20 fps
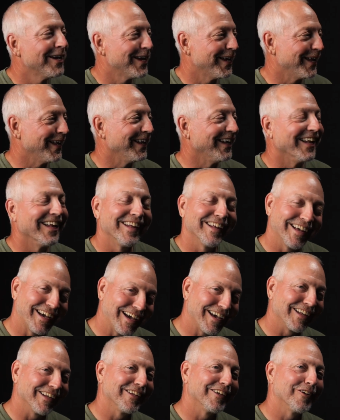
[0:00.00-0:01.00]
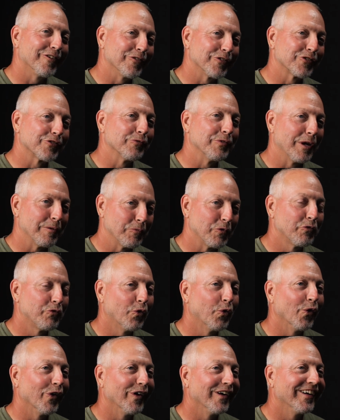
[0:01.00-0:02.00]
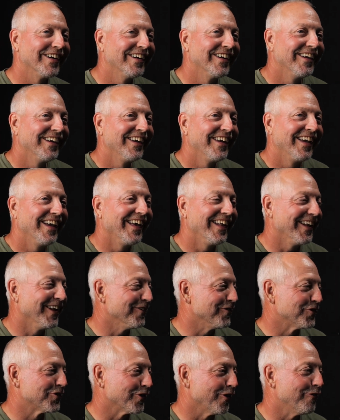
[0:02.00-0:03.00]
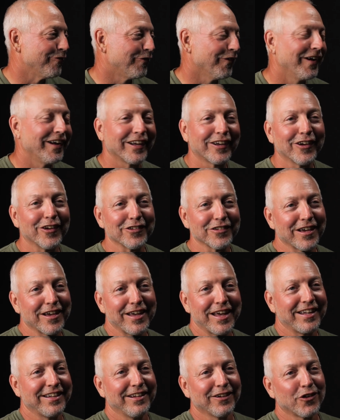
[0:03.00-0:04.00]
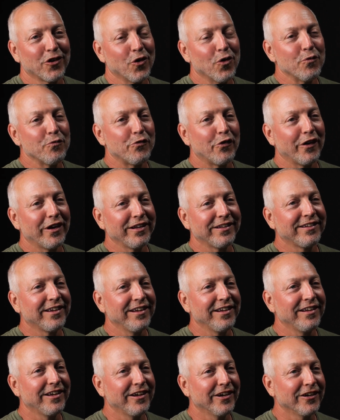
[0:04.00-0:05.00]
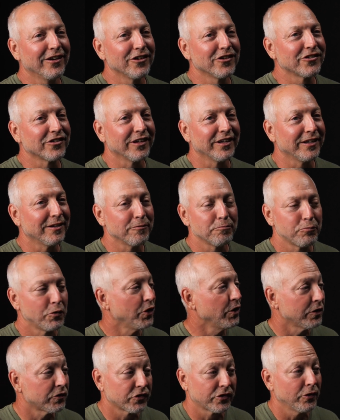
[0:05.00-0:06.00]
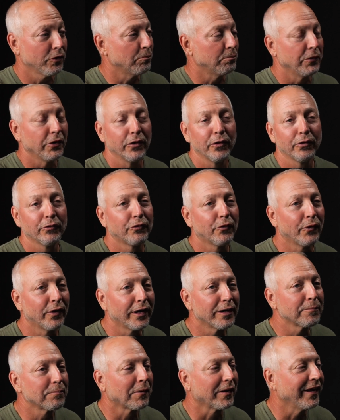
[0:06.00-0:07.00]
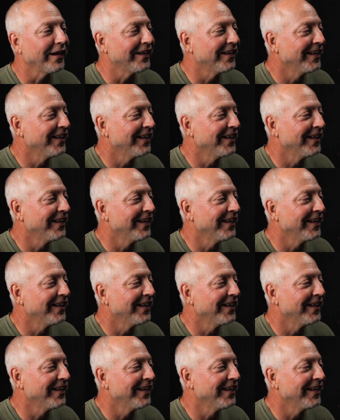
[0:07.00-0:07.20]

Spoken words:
And then Highlander was number 4. And it was so funny because I had the Cold for 18 years and still beautiful airplane.